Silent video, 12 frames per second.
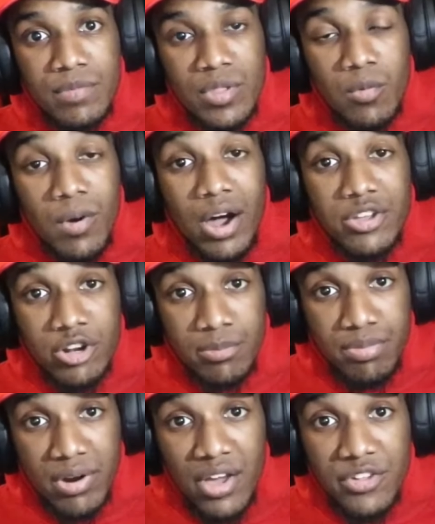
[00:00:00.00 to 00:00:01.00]
while your
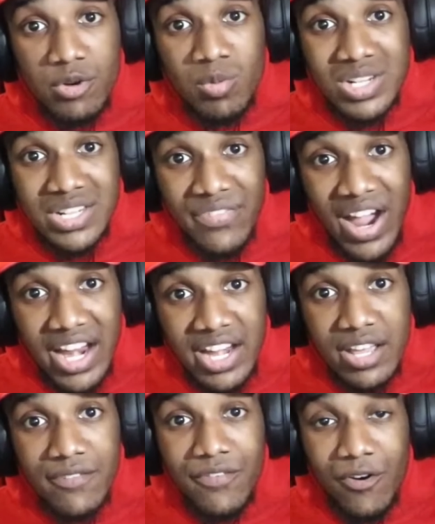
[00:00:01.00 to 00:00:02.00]
brother was
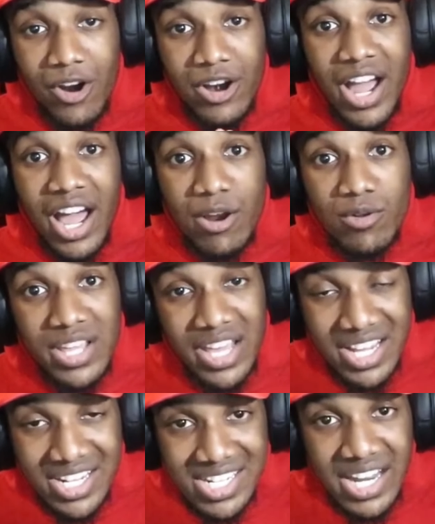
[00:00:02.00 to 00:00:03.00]
fighting for not only
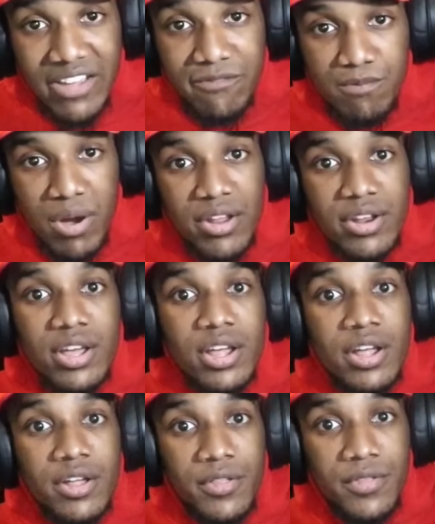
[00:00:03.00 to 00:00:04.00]
his life, but
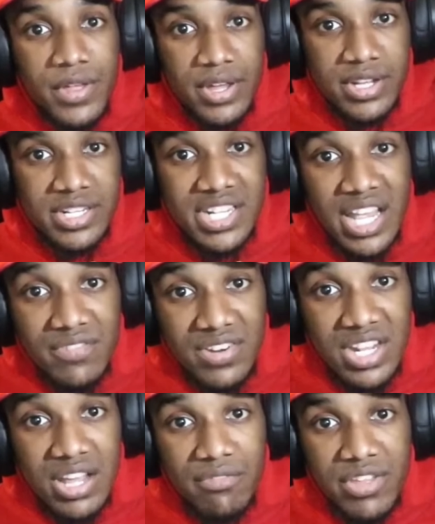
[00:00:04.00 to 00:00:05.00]
the
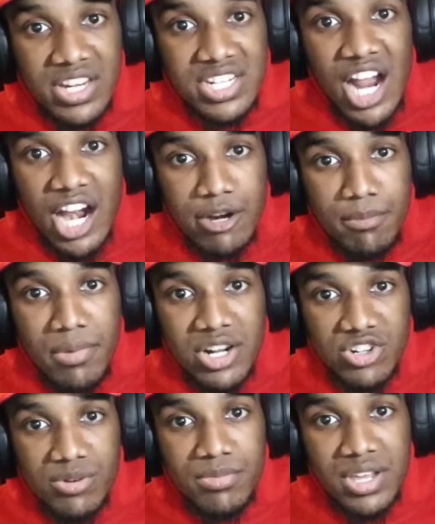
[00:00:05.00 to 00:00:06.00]
safety of the entire
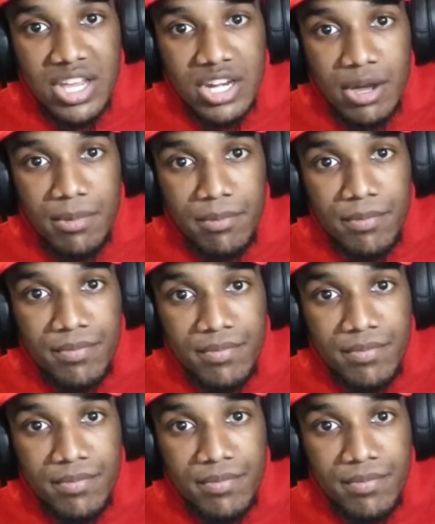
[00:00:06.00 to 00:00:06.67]
Mushroom Kingdom.